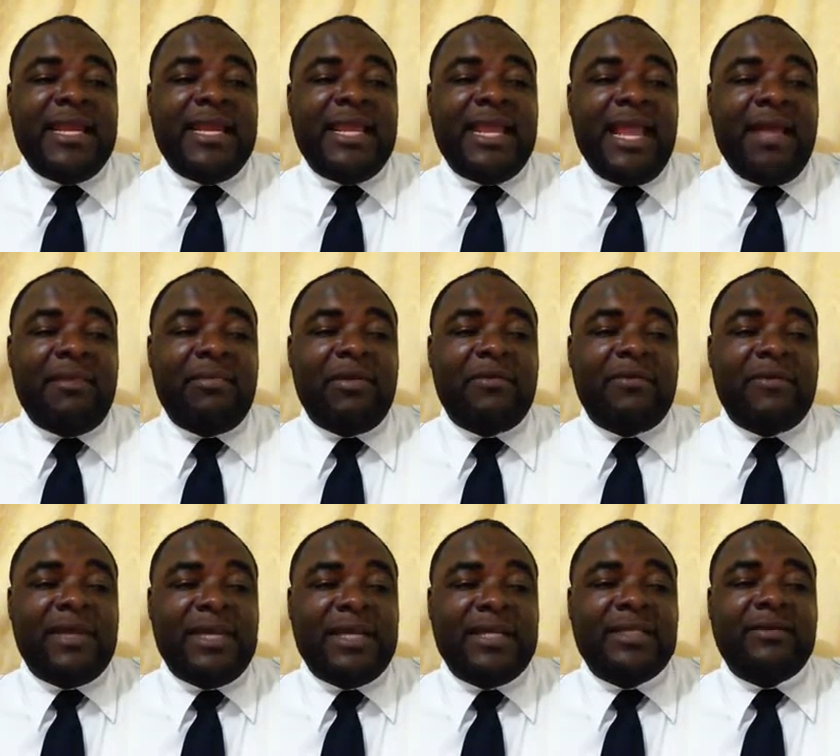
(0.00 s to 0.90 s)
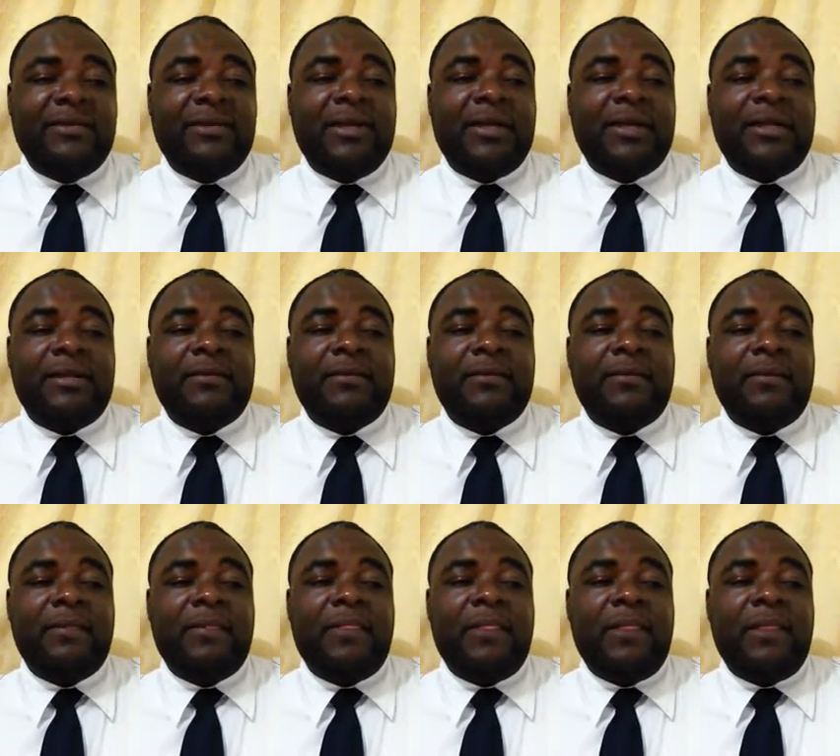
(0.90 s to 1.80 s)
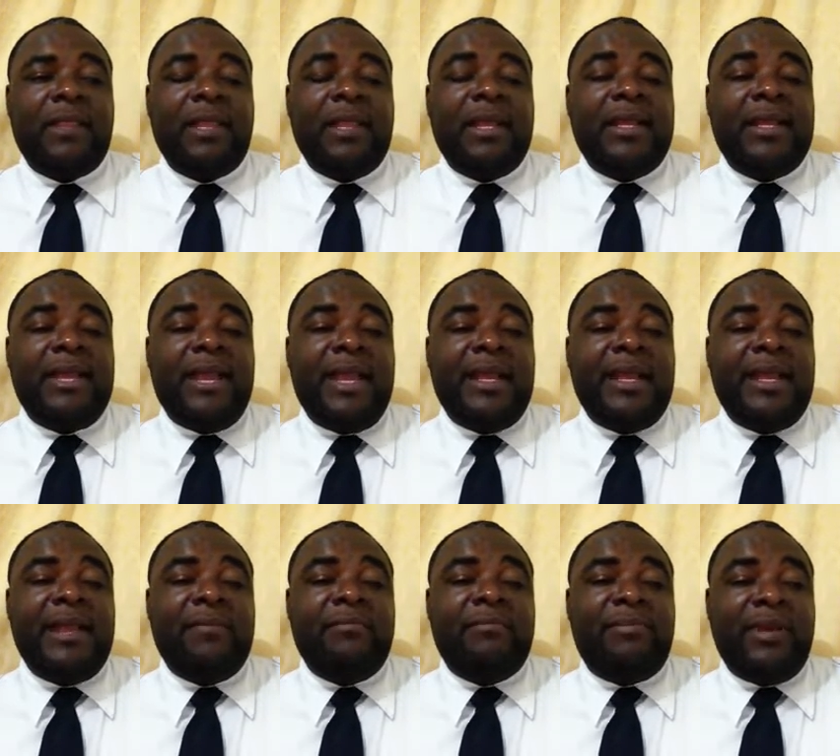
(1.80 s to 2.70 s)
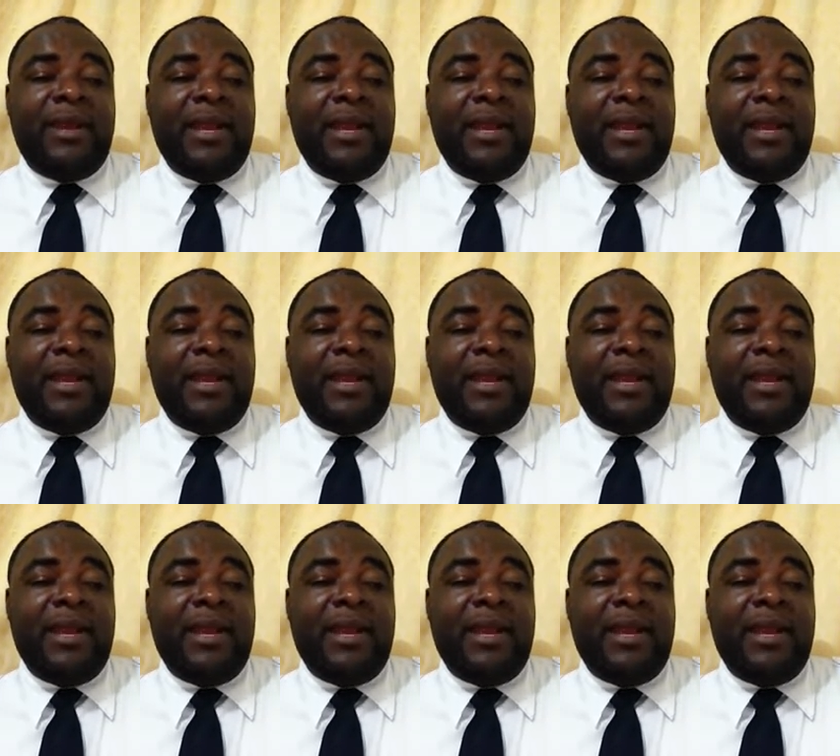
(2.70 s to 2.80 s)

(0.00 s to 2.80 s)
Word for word: again if it is your will.